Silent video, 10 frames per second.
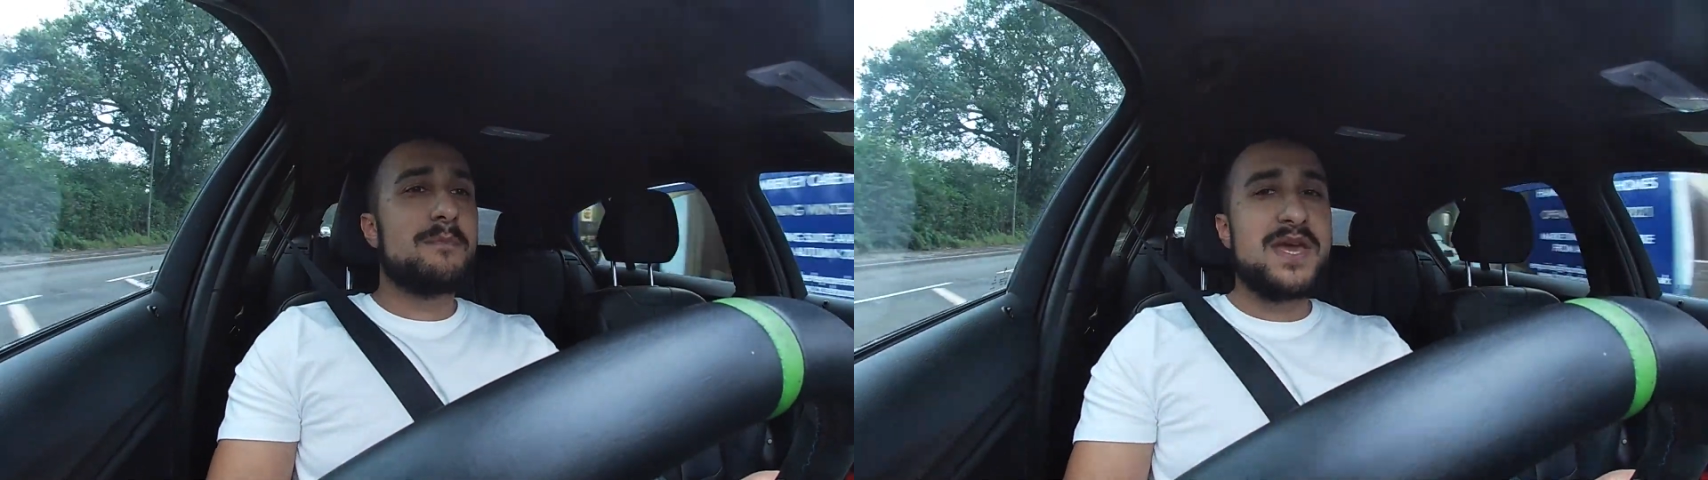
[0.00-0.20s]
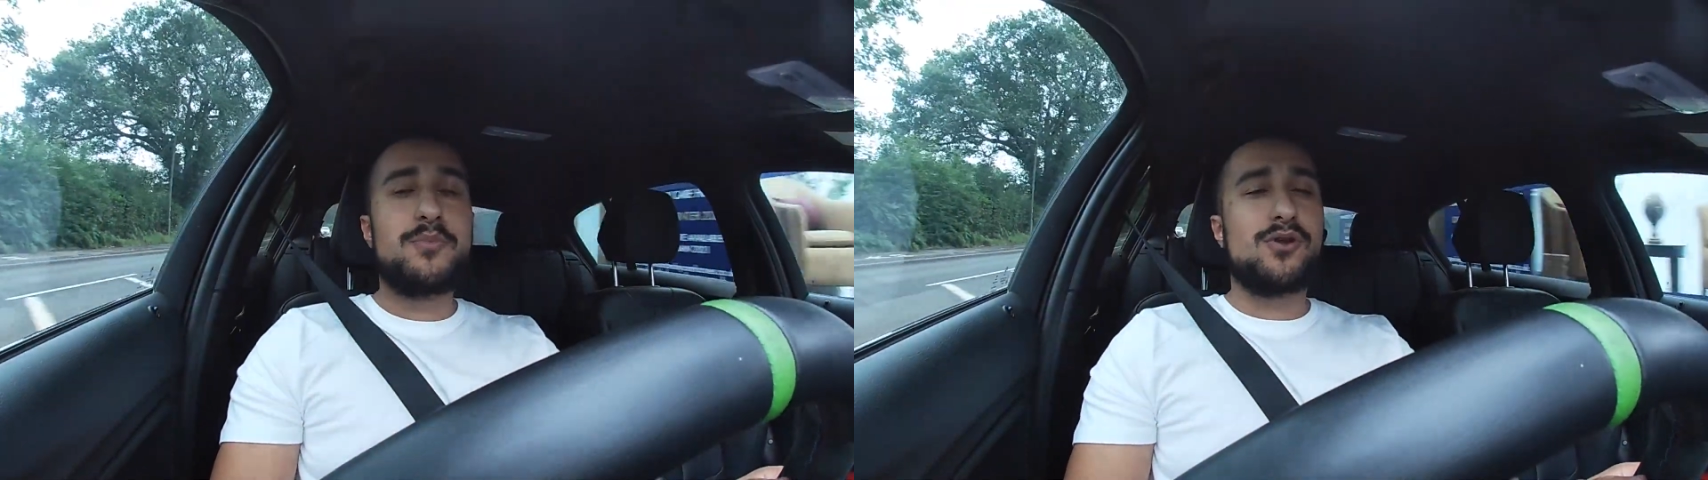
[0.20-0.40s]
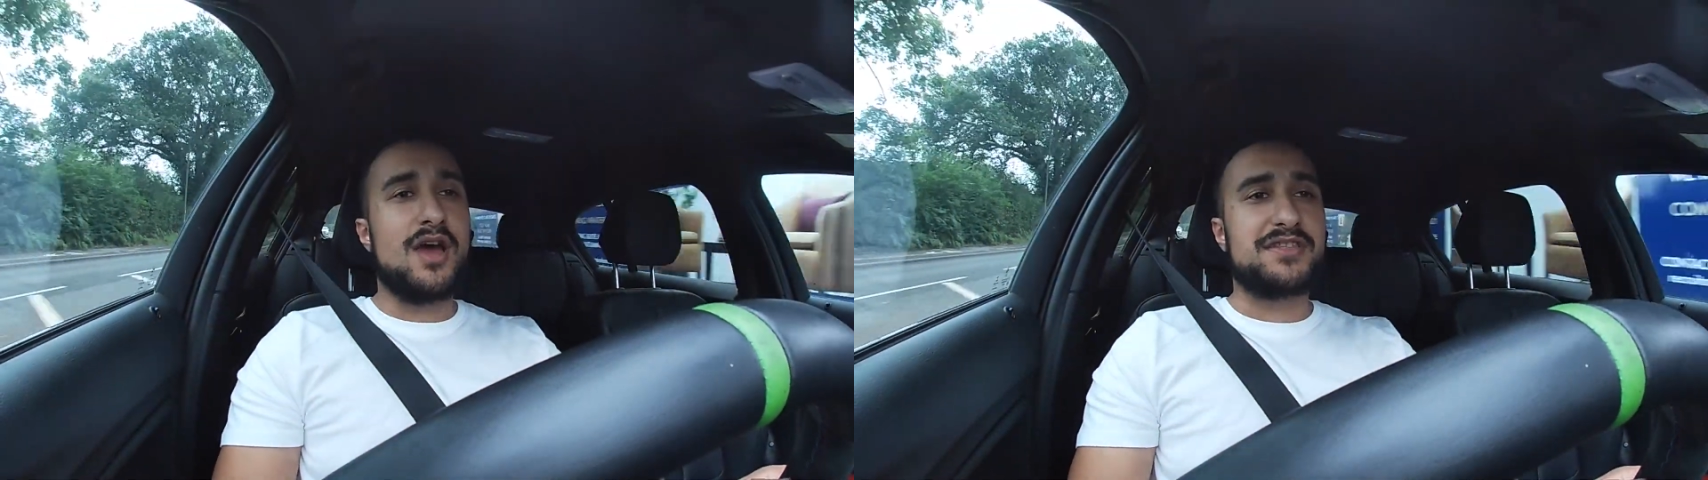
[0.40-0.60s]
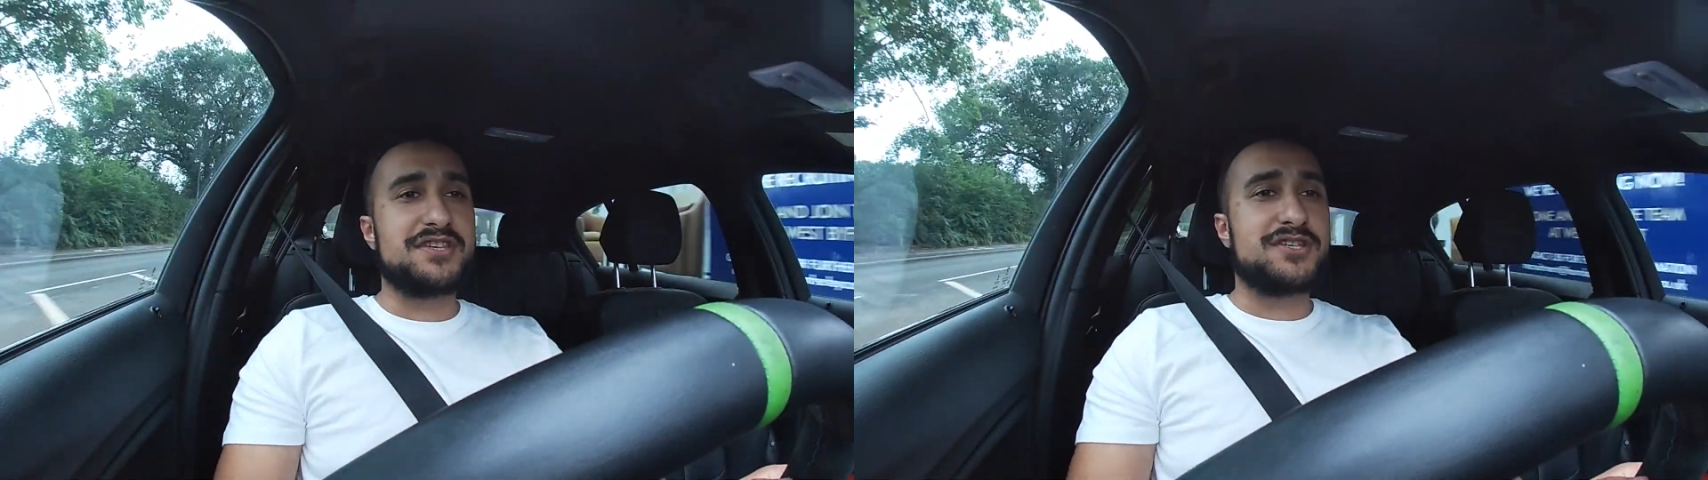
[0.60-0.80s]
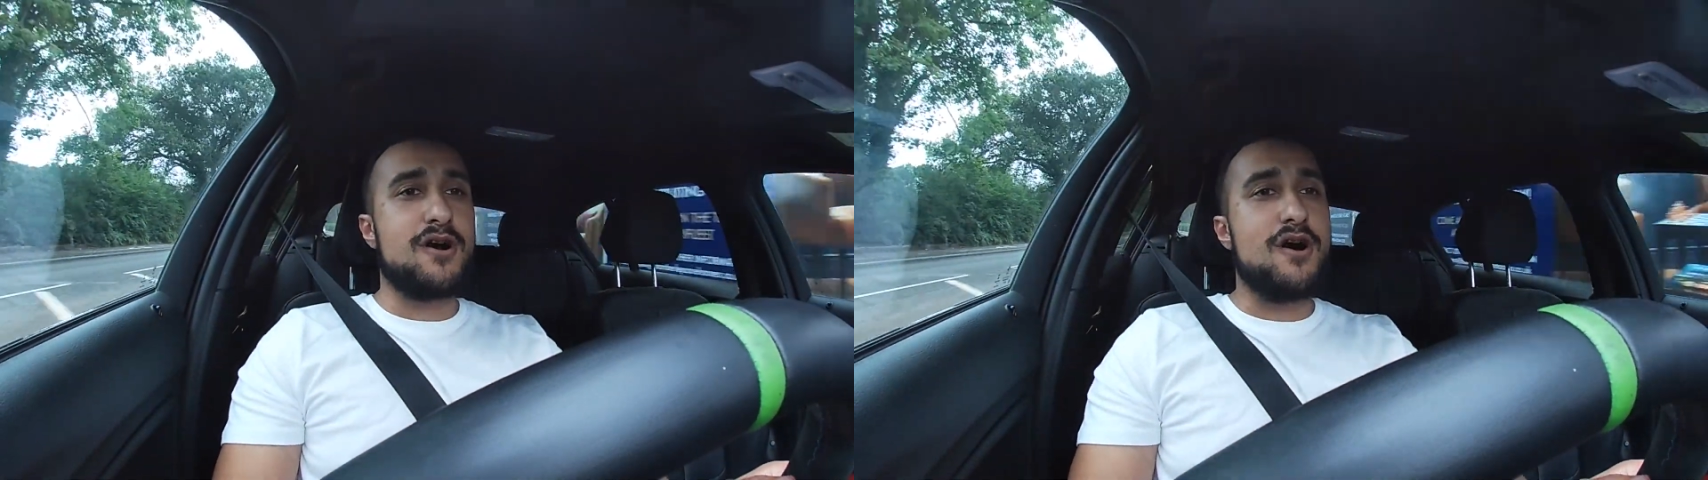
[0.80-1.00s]
people like
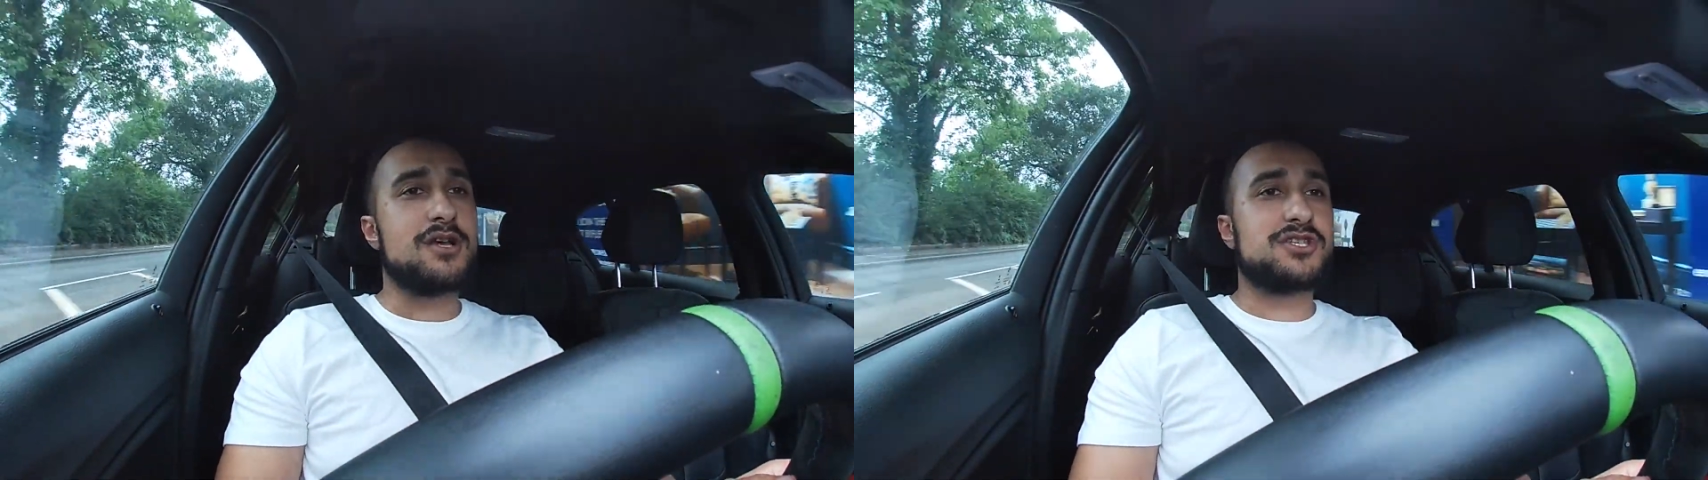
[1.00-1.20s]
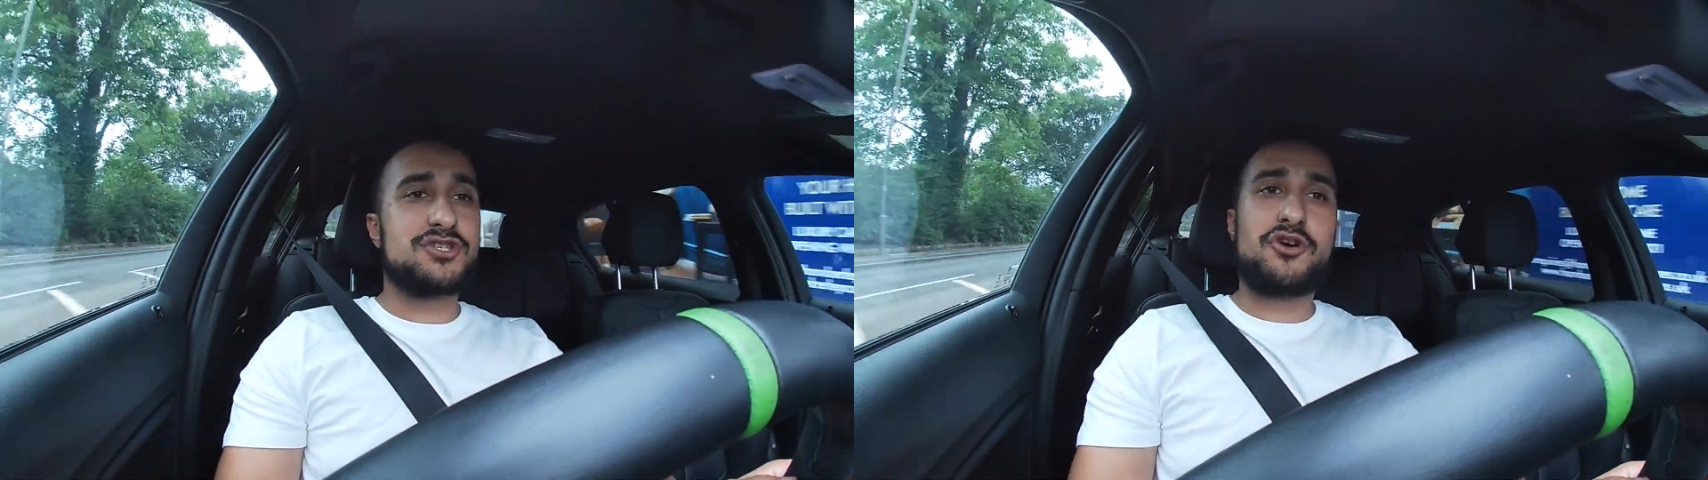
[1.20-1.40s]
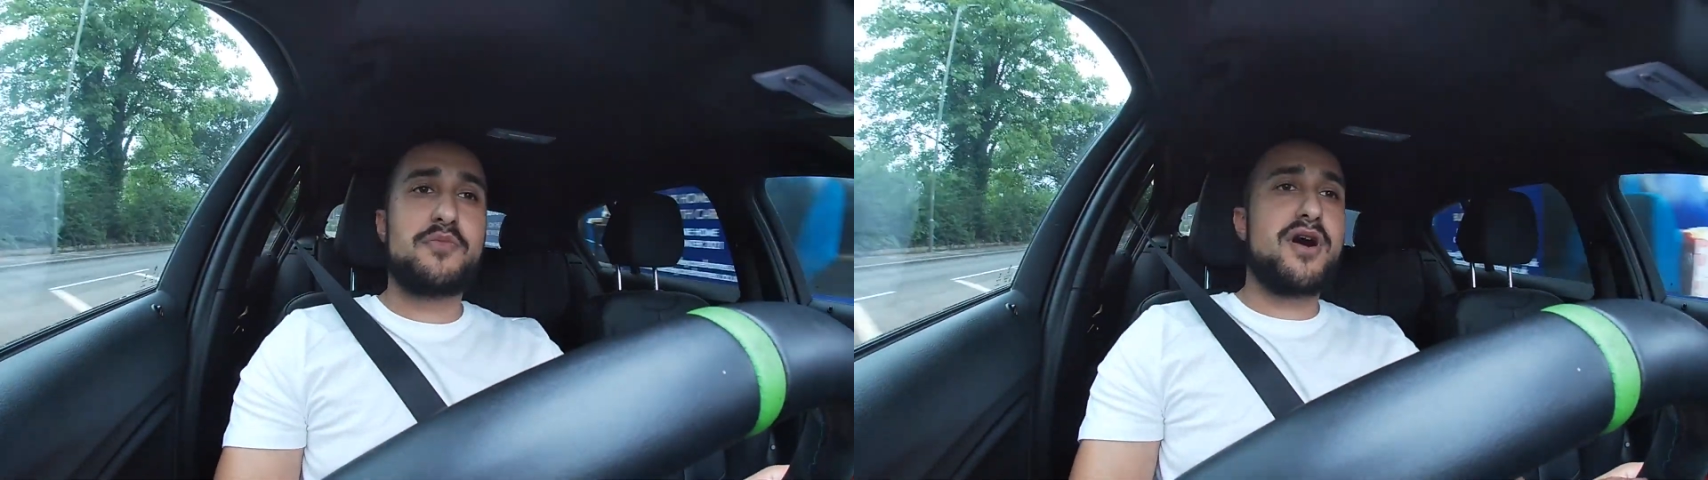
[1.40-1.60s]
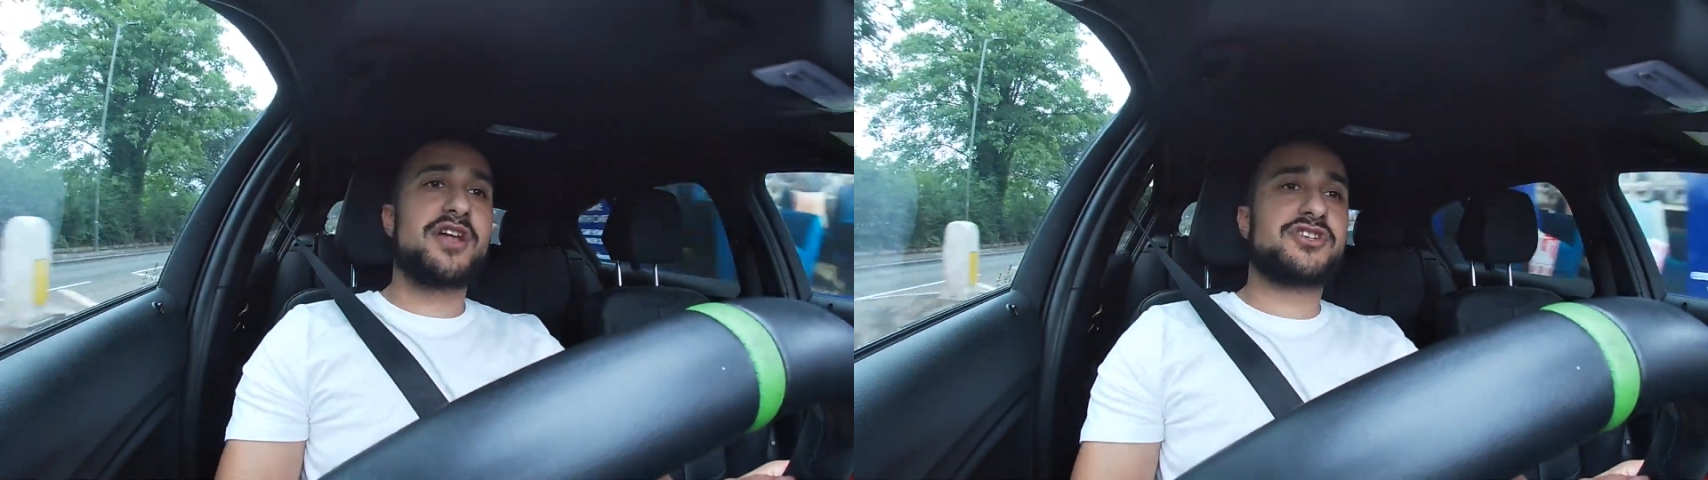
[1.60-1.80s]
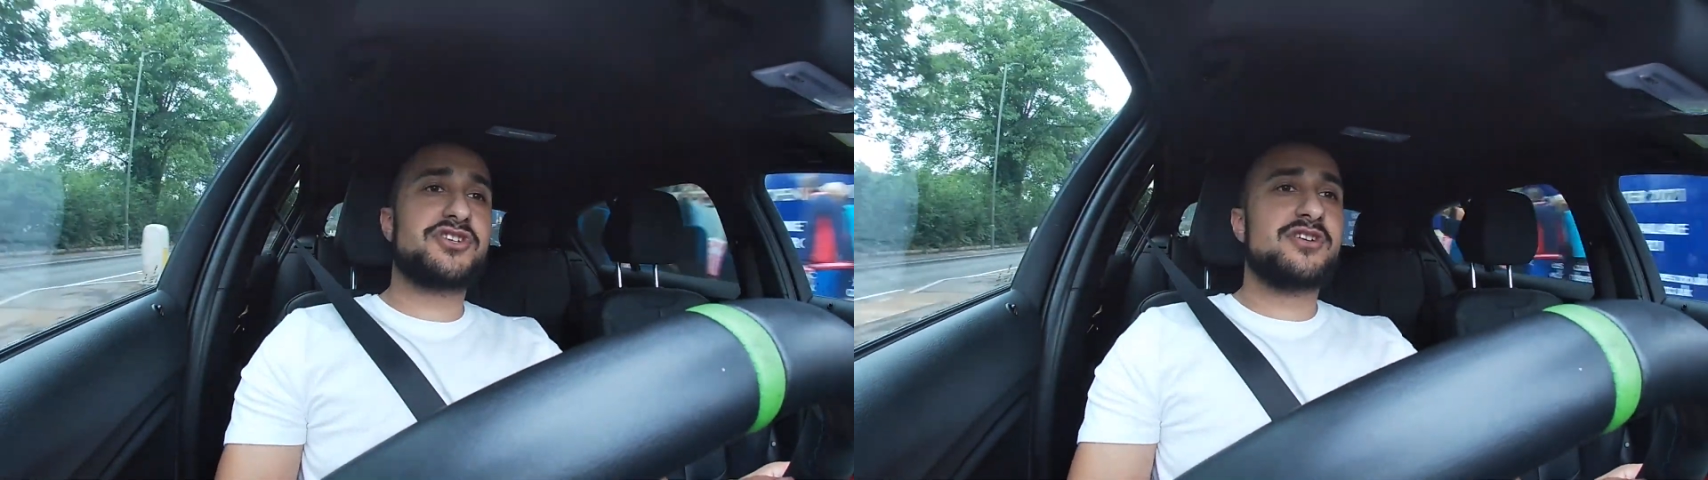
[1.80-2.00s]
this car so
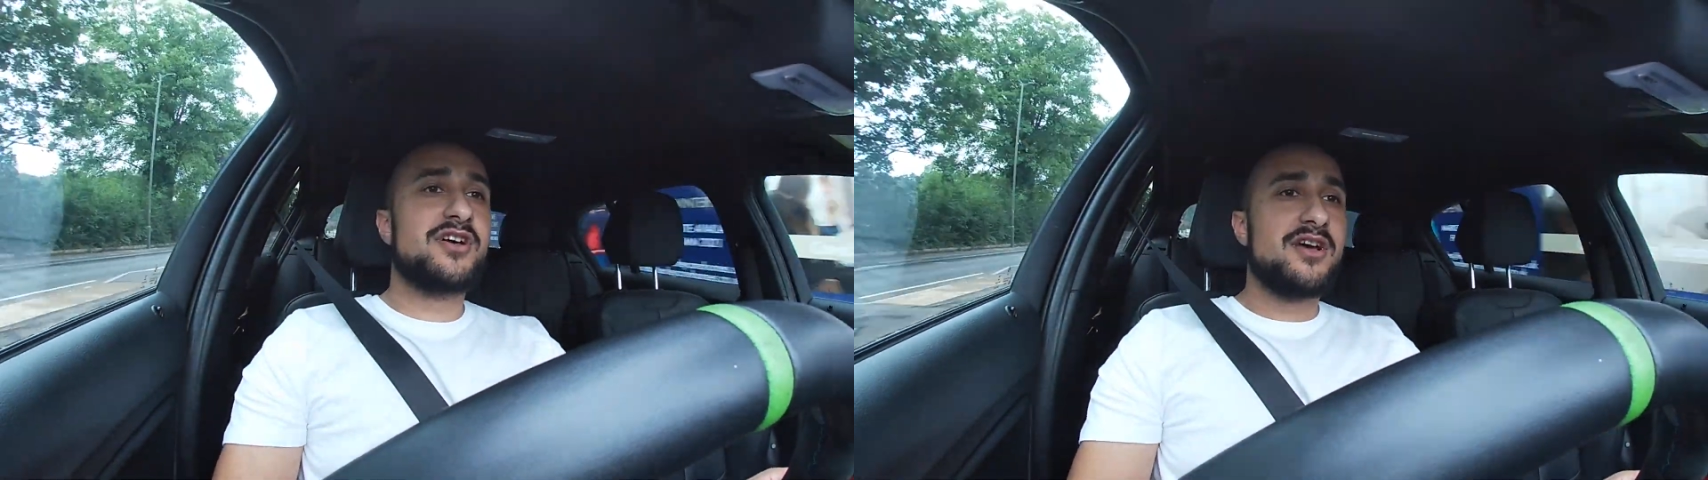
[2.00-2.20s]
much.